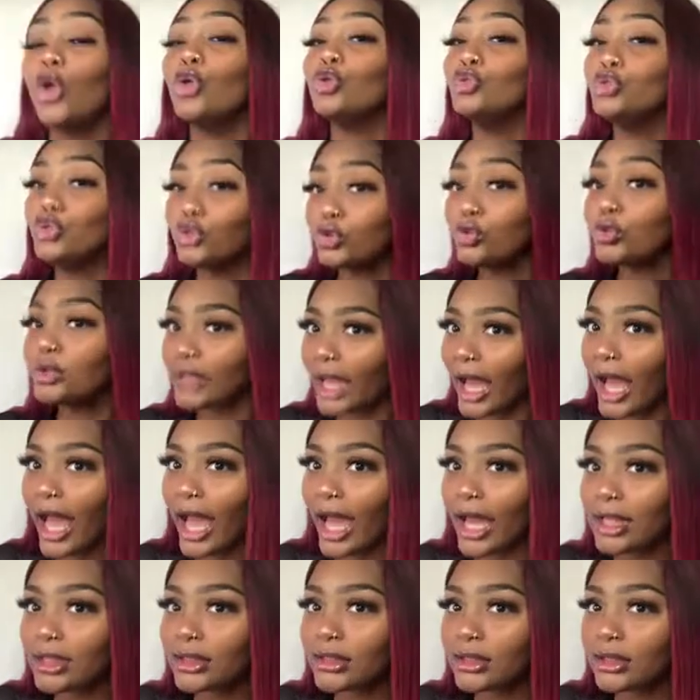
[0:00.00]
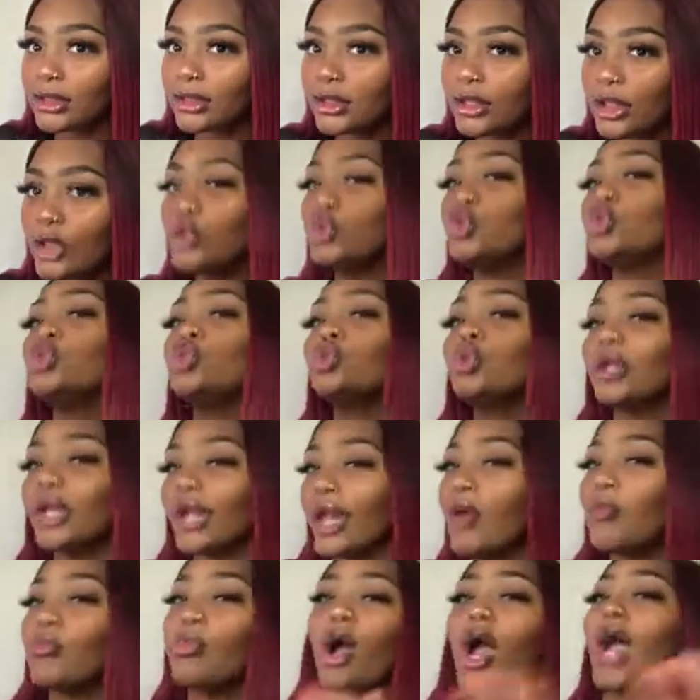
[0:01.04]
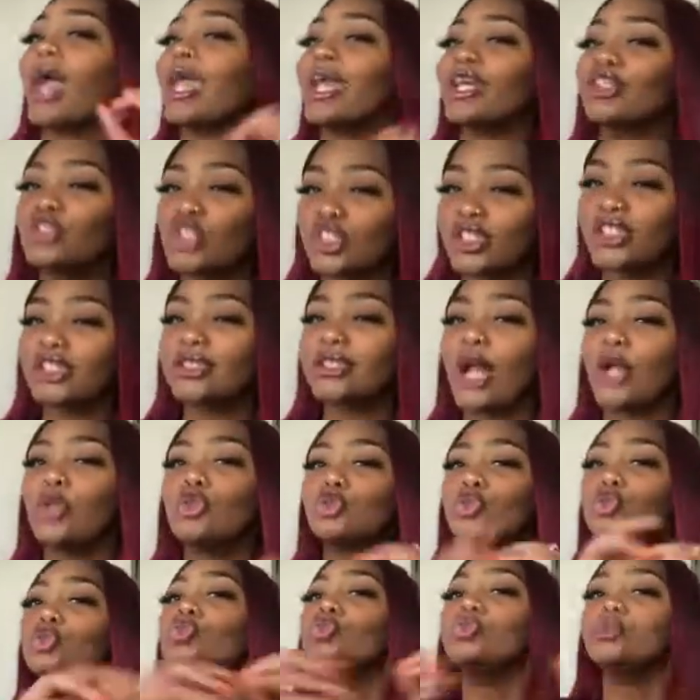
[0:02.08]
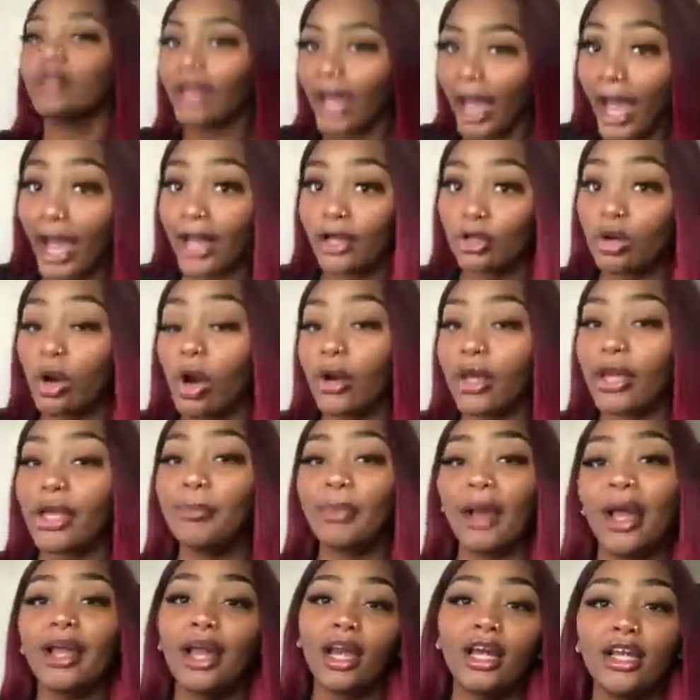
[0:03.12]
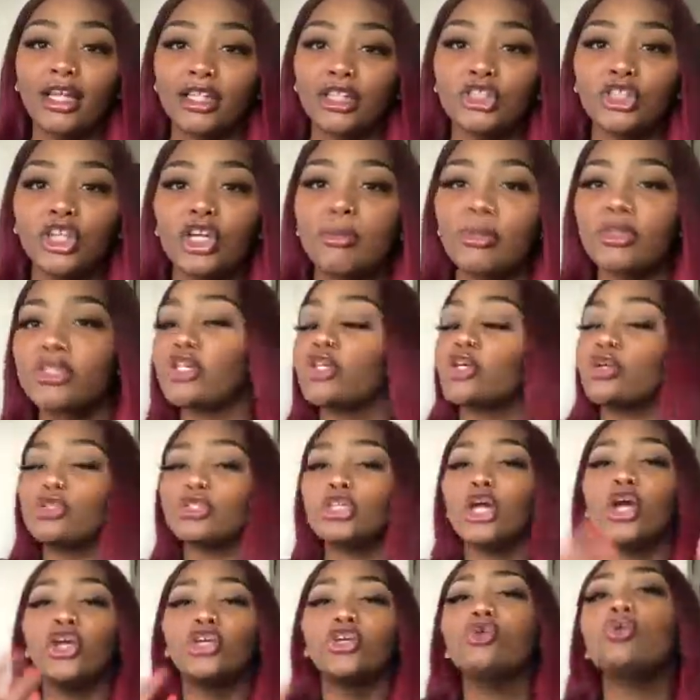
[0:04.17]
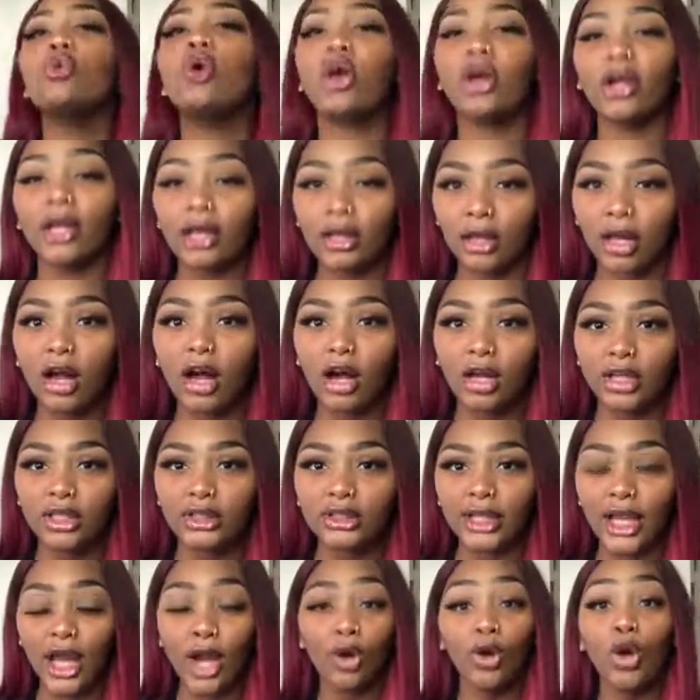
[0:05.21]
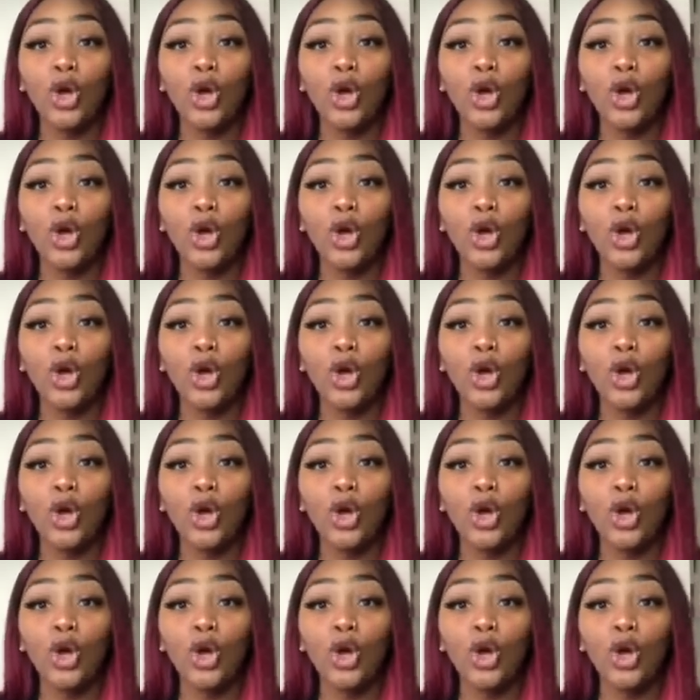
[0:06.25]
I can't stress this enough, do not go out here buying unnecessary materials. You are in college now.